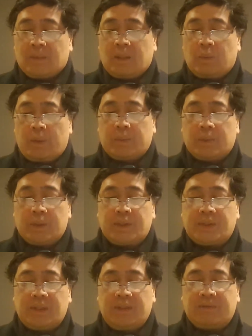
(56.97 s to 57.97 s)
When we
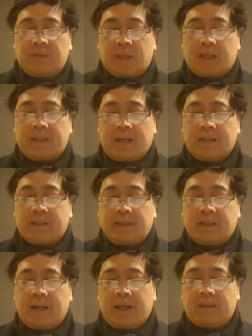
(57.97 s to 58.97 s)
receive again and
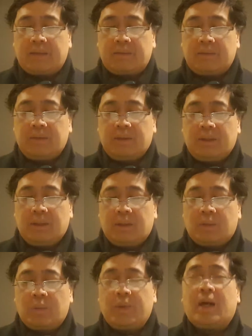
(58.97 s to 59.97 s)
again,
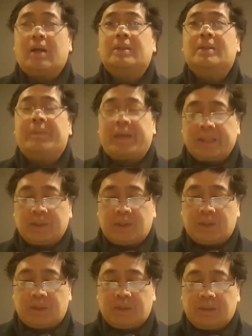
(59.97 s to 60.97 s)
we are
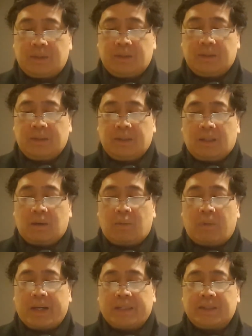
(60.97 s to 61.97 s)
diminished.
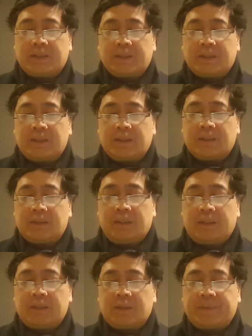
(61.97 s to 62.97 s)
Why is this?
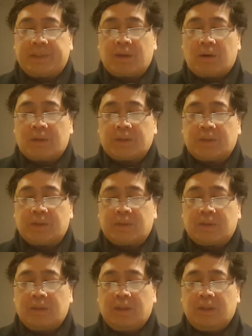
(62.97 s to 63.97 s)
It is because